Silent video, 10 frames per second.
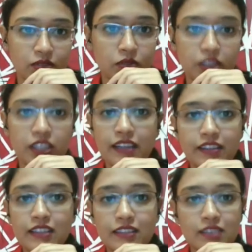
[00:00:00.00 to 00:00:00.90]
Okay, I
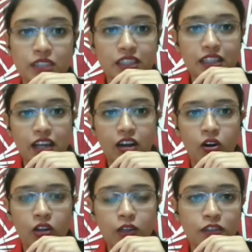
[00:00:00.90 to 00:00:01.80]
think that's something that
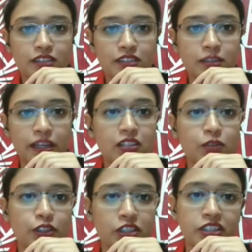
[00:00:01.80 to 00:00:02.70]
all of us in the medical
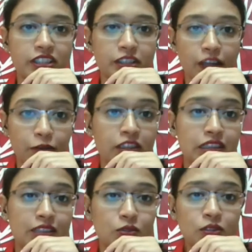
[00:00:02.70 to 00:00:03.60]
fraternity
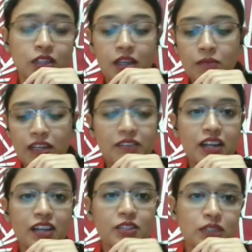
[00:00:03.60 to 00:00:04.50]
definitely know. But even
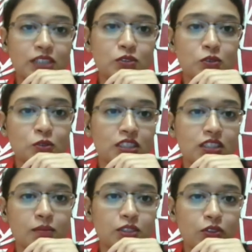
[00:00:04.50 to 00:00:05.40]
otherwise, you know that
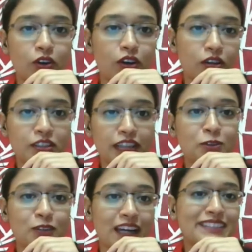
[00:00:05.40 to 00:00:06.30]
numbers tend
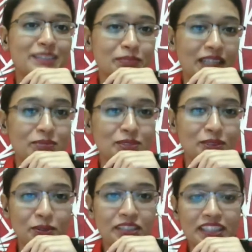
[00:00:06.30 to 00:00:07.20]
to lie sometimes.
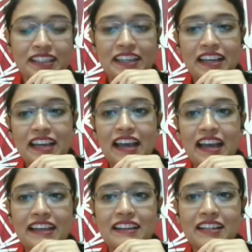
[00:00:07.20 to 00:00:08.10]
Okay,
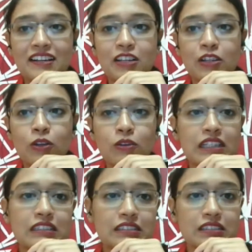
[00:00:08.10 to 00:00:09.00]
and
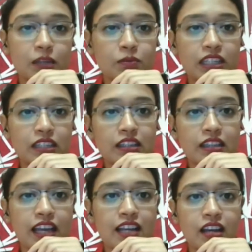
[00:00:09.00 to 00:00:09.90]
loneliness is something
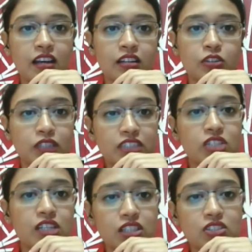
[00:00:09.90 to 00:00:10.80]
that today's
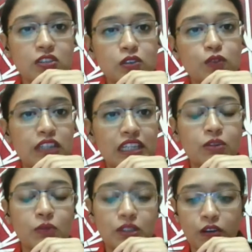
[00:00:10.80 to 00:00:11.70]
generation is feeling
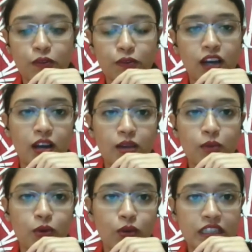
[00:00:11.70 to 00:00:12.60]
with a far
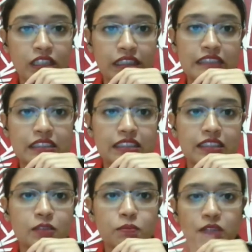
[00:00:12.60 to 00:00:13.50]
more intensity
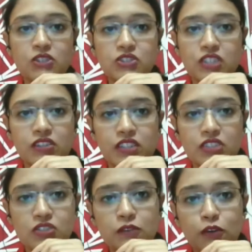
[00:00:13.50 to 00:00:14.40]
than the previous
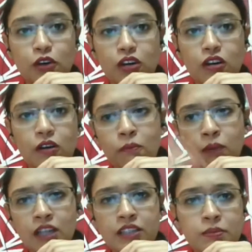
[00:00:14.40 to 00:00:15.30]
generation for
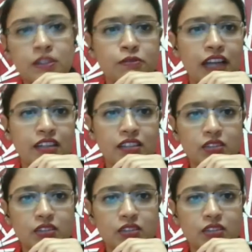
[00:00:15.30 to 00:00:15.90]
multiple factors.